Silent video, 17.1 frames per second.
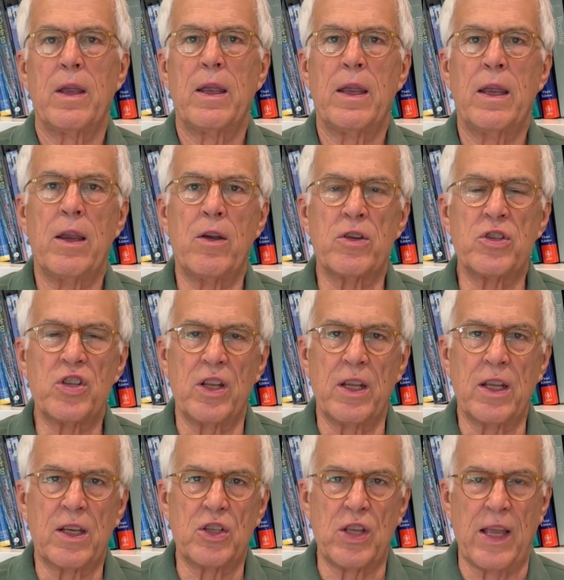Here's an
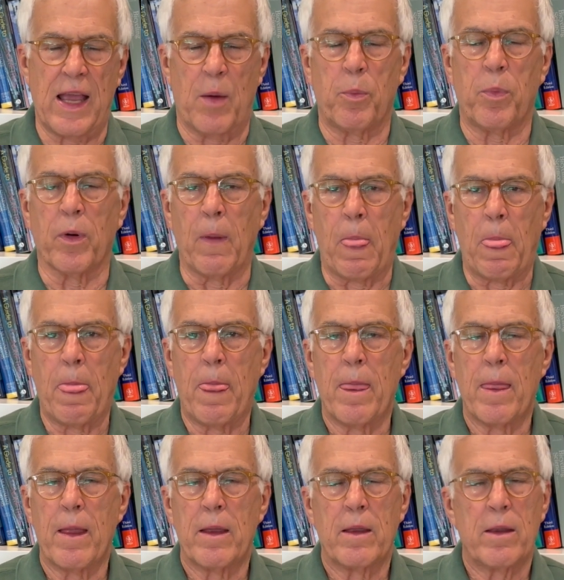example.
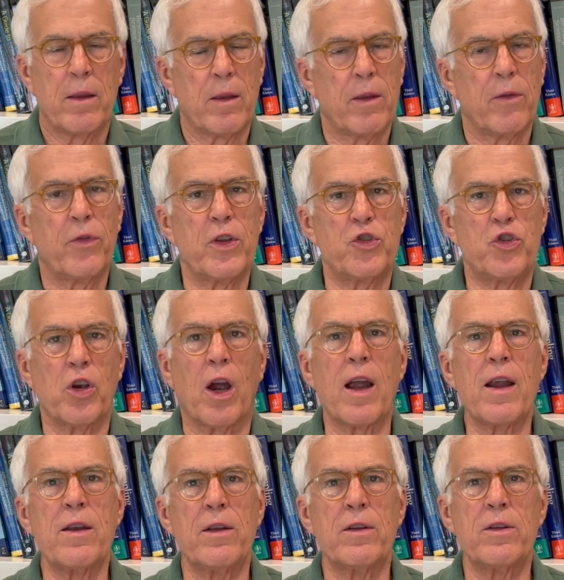The
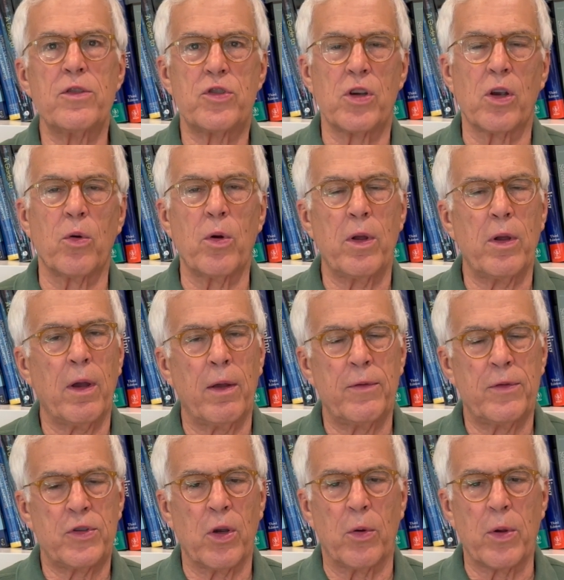chart
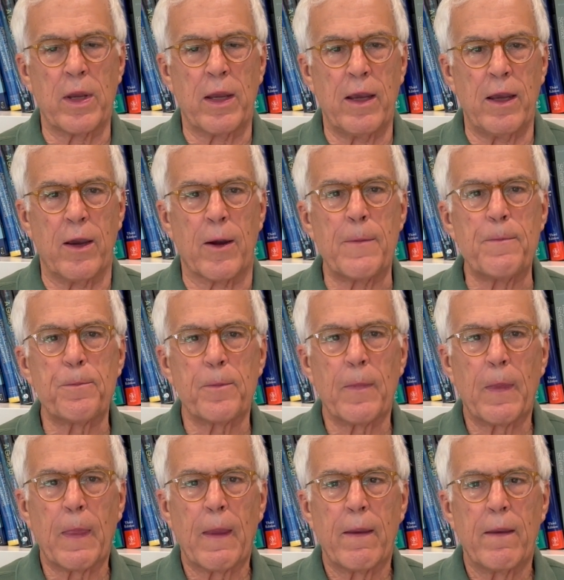showing here
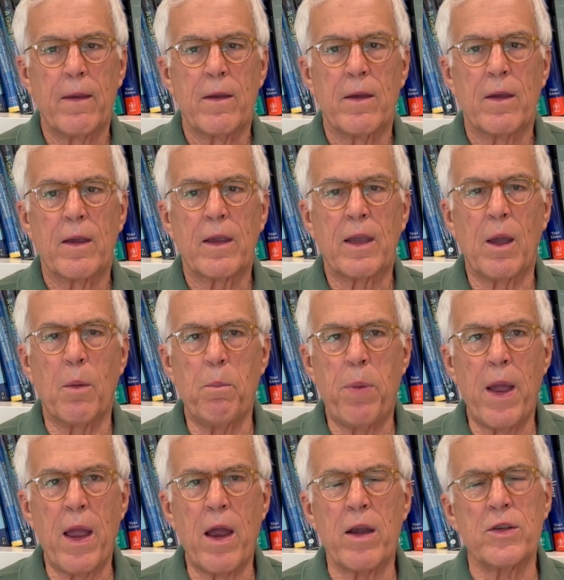
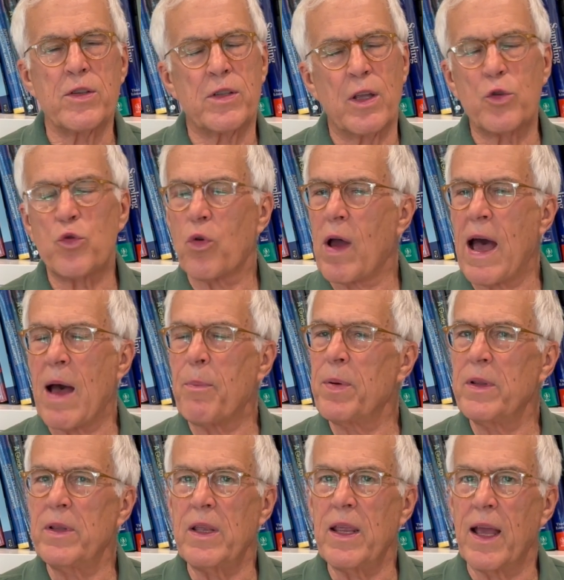compares the drop
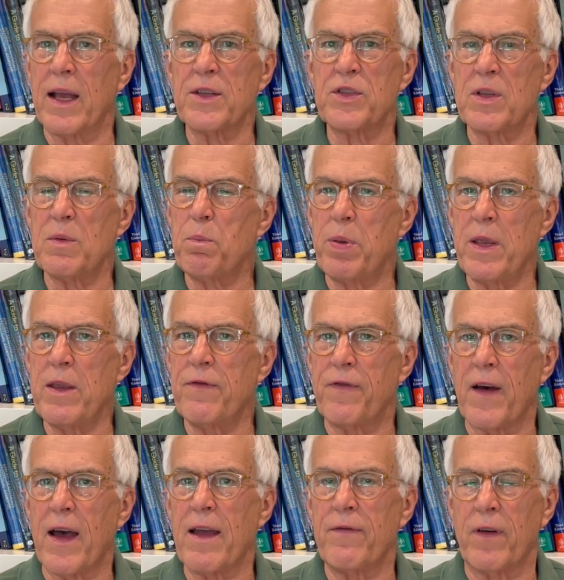in the S&P
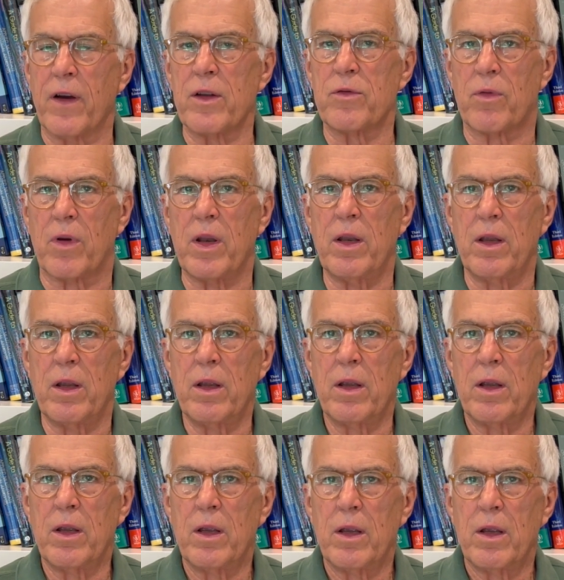500
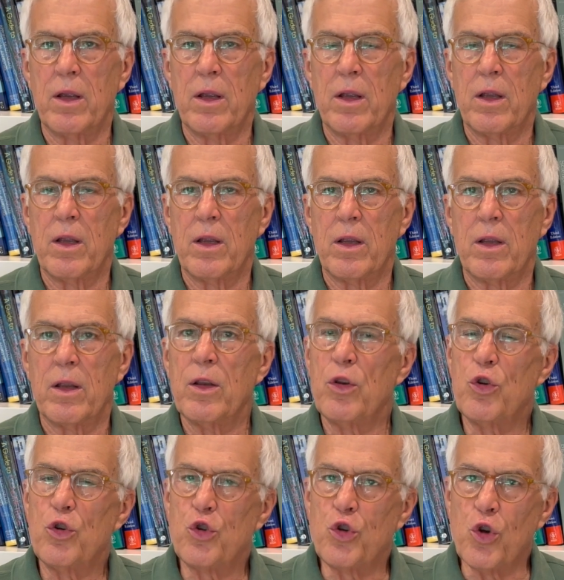
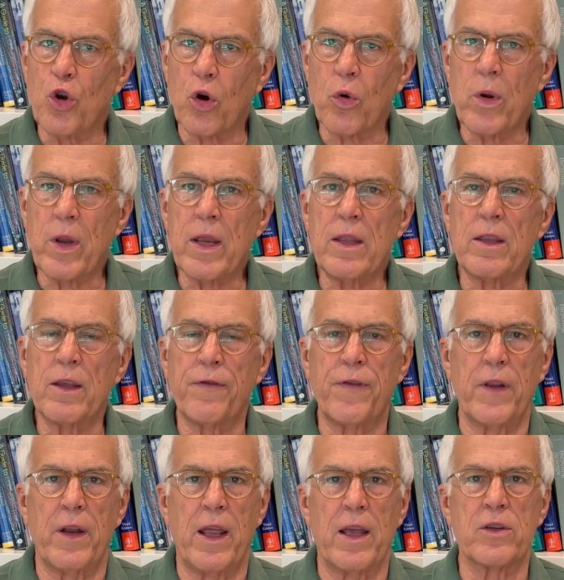during the
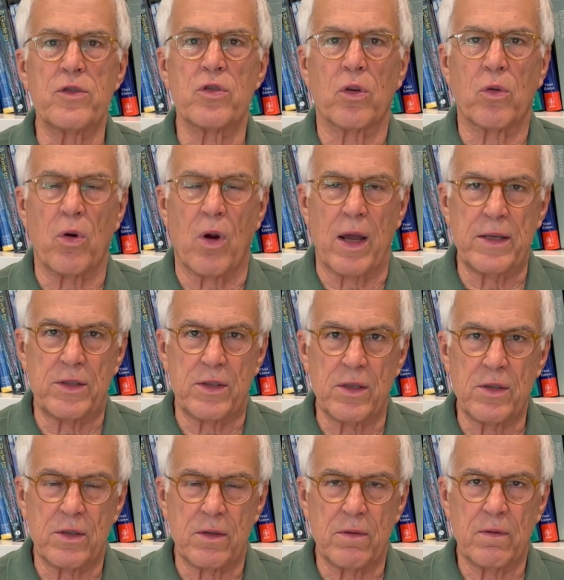financial
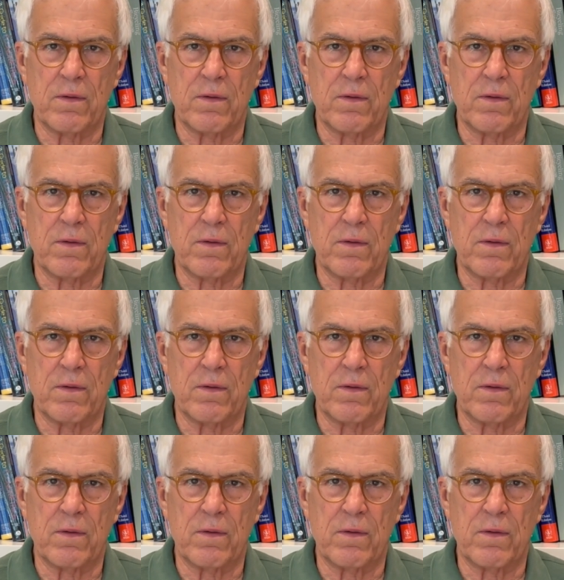crisis